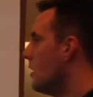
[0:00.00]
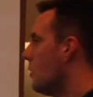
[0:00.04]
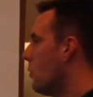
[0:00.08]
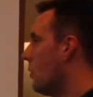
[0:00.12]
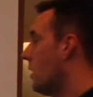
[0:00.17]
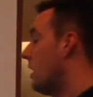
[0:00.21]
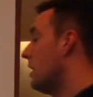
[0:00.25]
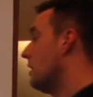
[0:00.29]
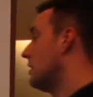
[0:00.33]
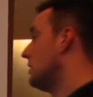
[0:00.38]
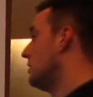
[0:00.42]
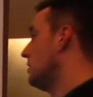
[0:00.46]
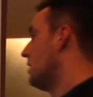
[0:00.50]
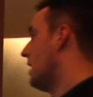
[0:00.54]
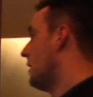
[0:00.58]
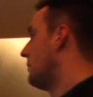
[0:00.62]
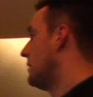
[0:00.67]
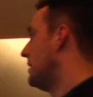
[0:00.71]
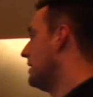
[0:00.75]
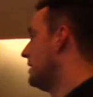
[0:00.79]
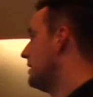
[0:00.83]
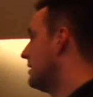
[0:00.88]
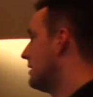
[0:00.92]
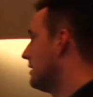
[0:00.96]
Well, I
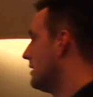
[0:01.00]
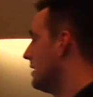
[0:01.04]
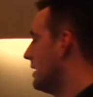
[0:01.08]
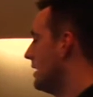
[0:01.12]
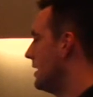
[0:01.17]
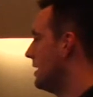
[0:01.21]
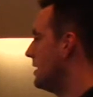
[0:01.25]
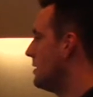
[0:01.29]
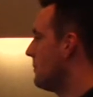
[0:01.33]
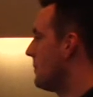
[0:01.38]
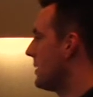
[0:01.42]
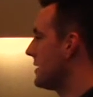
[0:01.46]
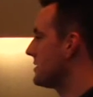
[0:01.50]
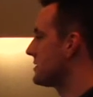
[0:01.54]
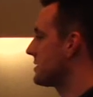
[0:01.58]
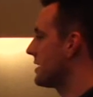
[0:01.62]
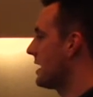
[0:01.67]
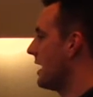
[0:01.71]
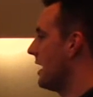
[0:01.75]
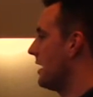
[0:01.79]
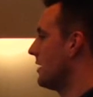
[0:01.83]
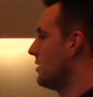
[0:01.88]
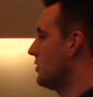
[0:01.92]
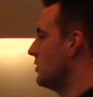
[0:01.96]
mean, it depends
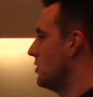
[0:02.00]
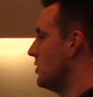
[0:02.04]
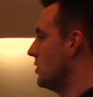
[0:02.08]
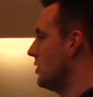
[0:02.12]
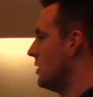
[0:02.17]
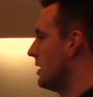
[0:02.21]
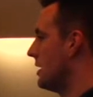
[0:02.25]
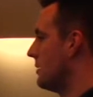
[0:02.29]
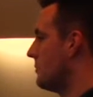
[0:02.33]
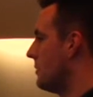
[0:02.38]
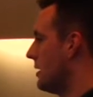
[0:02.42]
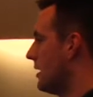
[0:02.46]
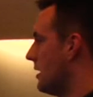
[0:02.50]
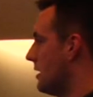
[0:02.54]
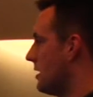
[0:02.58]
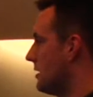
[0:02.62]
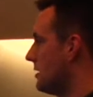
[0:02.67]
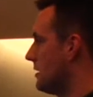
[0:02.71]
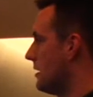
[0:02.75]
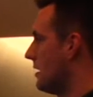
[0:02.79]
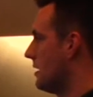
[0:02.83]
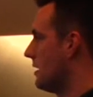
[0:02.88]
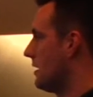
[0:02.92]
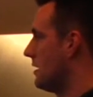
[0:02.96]
on how you do it, but
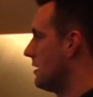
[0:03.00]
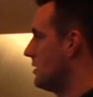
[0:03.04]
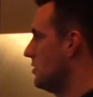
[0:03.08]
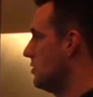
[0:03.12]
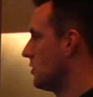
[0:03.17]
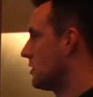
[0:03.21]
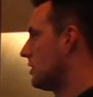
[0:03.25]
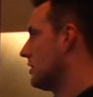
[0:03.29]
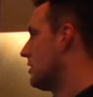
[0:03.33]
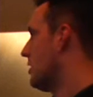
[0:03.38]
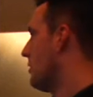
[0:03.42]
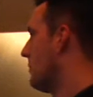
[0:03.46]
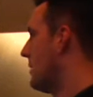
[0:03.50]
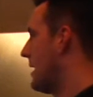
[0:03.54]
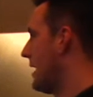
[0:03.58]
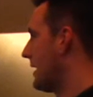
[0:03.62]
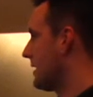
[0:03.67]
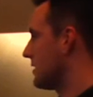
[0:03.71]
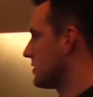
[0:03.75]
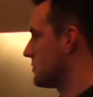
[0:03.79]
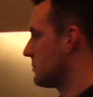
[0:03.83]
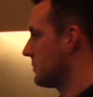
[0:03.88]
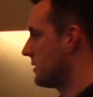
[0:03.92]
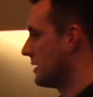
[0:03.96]
you could go
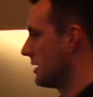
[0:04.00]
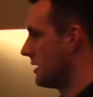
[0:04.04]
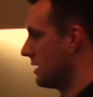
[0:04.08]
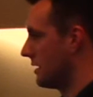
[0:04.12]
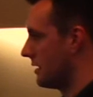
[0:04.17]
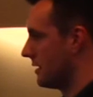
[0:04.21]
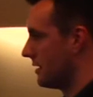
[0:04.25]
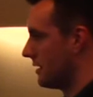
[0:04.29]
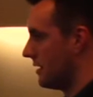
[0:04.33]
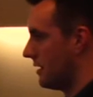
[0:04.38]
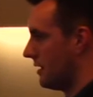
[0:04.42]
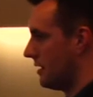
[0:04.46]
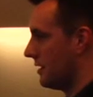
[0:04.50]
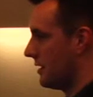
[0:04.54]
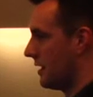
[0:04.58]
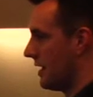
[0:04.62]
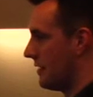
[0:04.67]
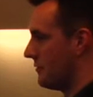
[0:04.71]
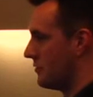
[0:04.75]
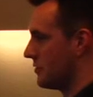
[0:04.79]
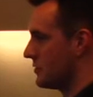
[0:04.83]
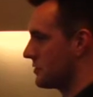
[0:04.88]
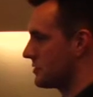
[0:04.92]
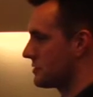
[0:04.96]
back as many
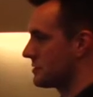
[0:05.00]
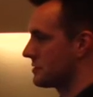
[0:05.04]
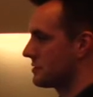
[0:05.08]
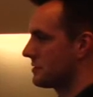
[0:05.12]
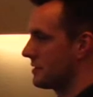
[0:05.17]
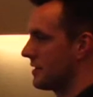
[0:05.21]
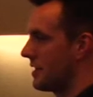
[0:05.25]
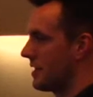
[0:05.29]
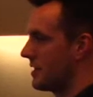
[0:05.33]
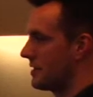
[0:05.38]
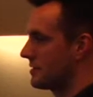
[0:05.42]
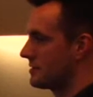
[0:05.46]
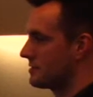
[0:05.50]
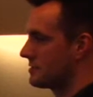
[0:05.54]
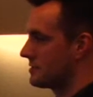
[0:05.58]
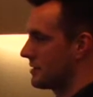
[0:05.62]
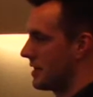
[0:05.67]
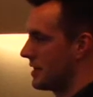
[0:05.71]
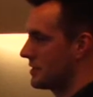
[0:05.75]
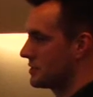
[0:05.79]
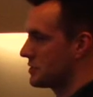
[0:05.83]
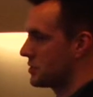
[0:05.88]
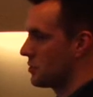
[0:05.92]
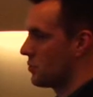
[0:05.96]
levels
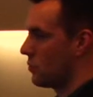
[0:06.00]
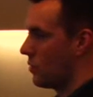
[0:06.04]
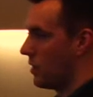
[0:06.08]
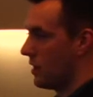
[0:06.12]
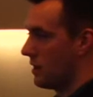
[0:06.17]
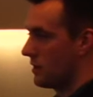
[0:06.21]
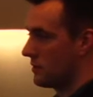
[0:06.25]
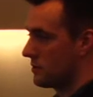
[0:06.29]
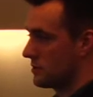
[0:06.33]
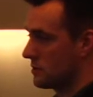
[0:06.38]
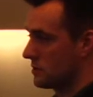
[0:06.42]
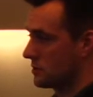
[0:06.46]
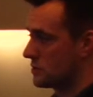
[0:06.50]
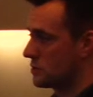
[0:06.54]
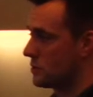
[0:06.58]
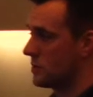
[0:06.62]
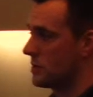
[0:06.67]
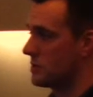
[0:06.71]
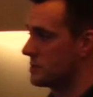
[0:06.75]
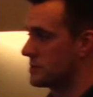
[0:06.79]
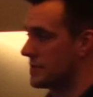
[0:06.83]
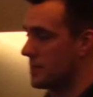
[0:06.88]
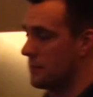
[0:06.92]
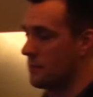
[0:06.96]
as you want through
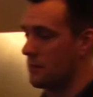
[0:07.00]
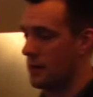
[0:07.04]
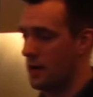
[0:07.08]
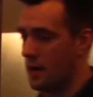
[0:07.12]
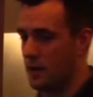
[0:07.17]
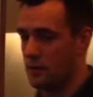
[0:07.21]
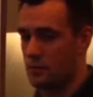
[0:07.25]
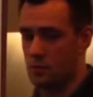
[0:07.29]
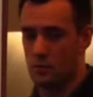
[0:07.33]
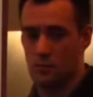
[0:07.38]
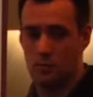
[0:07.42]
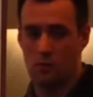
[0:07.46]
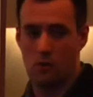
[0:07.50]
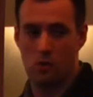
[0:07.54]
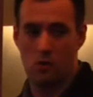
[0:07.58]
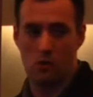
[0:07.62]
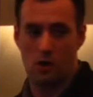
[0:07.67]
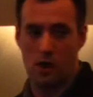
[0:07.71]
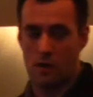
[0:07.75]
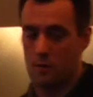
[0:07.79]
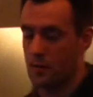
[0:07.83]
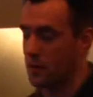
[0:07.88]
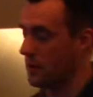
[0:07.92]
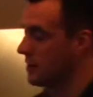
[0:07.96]
Twitter's API, through
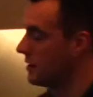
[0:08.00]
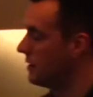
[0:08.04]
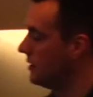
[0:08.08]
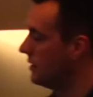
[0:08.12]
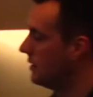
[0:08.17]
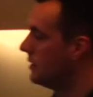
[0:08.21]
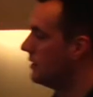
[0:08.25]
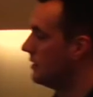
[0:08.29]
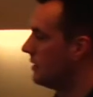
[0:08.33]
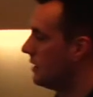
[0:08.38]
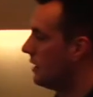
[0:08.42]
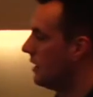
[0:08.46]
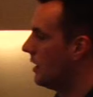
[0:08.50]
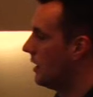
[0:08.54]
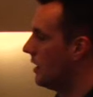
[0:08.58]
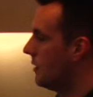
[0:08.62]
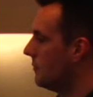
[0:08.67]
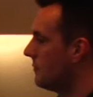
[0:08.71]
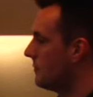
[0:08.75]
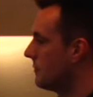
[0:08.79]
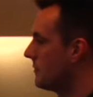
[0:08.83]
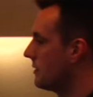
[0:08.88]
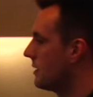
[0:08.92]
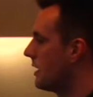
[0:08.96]
programming.
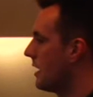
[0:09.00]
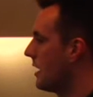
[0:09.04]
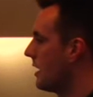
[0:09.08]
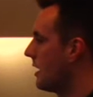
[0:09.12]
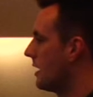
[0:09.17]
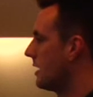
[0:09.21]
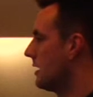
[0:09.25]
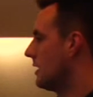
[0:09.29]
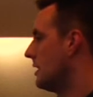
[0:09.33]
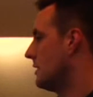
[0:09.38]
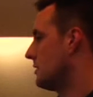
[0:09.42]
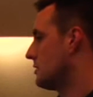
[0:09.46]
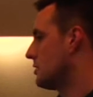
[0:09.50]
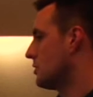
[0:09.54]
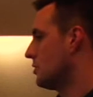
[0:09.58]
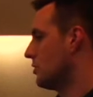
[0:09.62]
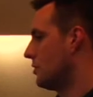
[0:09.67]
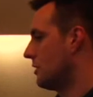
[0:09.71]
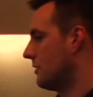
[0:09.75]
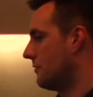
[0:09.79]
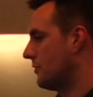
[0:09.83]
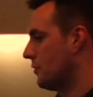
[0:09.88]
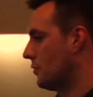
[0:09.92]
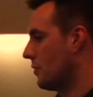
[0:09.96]
Yeah, and then
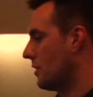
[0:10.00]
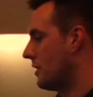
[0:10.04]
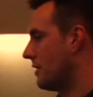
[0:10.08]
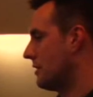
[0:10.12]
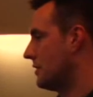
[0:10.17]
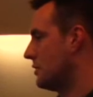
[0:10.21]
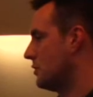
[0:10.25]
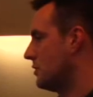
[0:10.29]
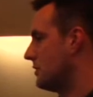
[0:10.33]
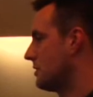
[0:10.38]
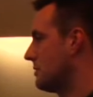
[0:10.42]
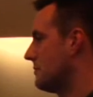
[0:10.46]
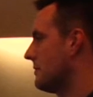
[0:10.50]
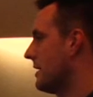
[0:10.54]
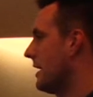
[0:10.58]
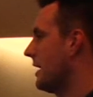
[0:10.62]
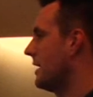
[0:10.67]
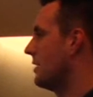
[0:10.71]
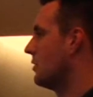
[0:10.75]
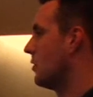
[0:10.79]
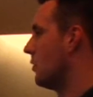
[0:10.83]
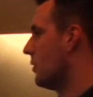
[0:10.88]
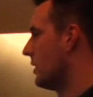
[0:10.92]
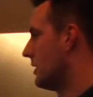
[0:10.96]
if you wanted to do it the
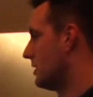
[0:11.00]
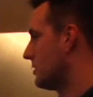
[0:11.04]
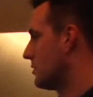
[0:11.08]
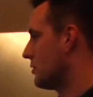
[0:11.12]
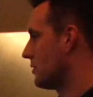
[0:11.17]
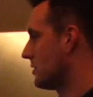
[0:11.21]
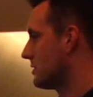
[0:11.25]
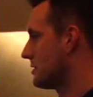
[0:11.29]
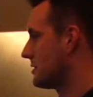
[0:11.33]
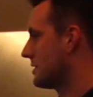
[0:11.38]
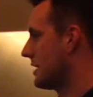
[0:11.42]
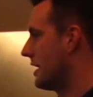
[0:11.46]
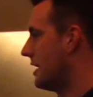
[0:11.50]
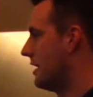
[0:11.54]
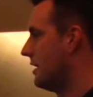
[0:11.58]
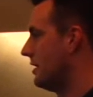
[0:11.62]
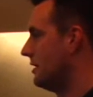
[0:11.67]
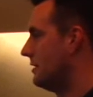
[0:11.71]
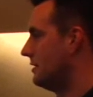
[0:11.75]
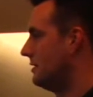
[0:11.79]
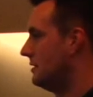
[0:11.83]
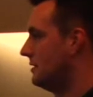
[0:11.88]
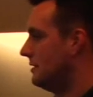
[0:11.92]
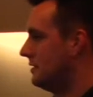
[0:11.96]
manual way through
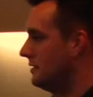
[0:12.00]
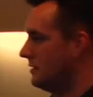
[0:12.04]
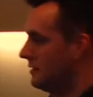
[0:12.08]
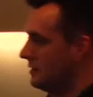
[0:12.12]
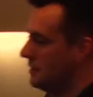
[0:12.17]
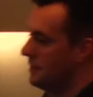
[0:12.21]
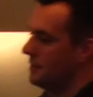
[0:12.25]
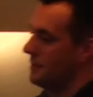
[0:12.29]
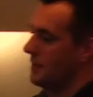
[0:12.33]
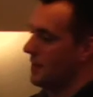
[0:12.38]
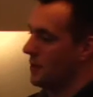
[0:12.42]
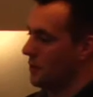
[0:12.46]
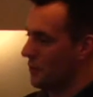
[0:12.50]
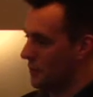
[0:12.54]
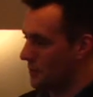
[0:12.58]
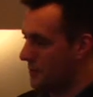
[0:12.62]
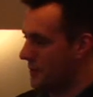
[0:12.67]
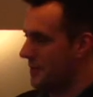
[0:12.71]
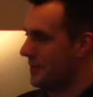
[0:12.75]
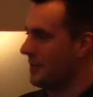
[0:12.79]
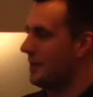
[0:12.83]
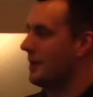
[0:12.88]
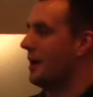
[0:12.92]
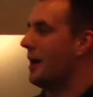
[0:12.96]
Excel, it would
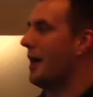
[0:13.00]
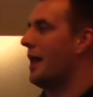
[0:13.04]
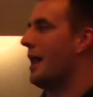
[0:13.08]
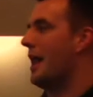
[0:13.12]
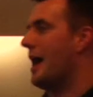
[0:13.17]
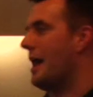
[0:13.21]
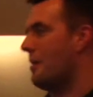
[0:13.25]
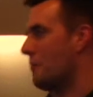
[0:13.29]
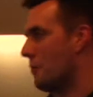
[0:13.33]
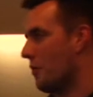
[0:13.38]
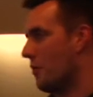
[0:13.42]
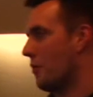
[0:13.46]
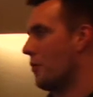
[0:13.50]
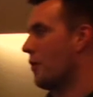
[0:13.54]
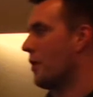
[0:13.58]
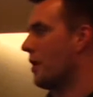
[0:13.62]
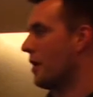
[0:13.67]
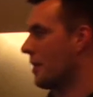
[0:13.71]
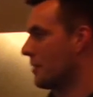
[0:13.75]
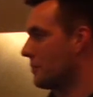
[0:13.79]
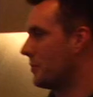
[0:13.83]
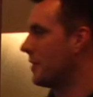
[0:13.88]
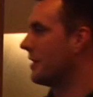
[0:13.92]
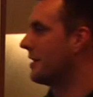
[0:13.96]
be a lot more
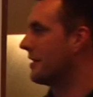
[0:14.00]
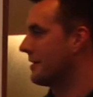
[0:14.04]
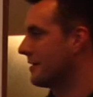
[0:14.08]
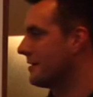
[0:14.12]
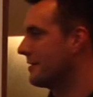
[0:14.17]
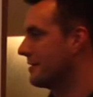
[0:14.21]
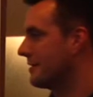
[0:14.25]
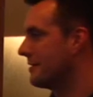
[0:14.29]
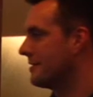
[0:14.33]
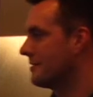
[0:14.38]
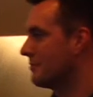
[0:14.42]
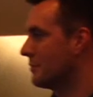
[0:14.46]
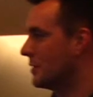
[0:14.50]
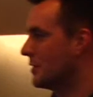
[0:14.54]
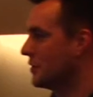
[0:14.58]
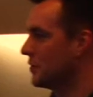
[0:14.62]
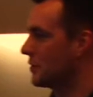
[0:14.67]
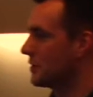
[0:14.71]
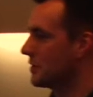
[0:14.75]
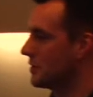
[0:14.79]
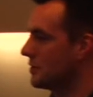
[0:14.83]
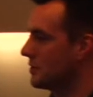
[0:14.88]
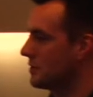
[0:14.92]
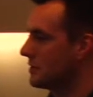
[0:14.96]
work, but
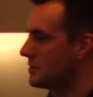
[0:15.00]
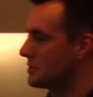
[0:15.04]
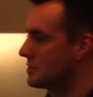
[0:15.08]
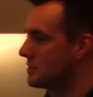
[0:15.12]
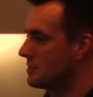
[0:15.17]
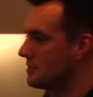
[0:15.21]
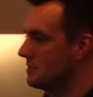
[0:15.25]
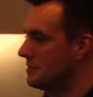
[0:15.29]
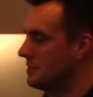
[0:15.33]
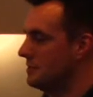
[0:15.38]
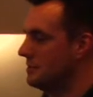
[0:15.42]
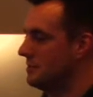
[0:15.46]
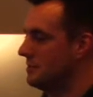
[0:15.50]
you could do it too.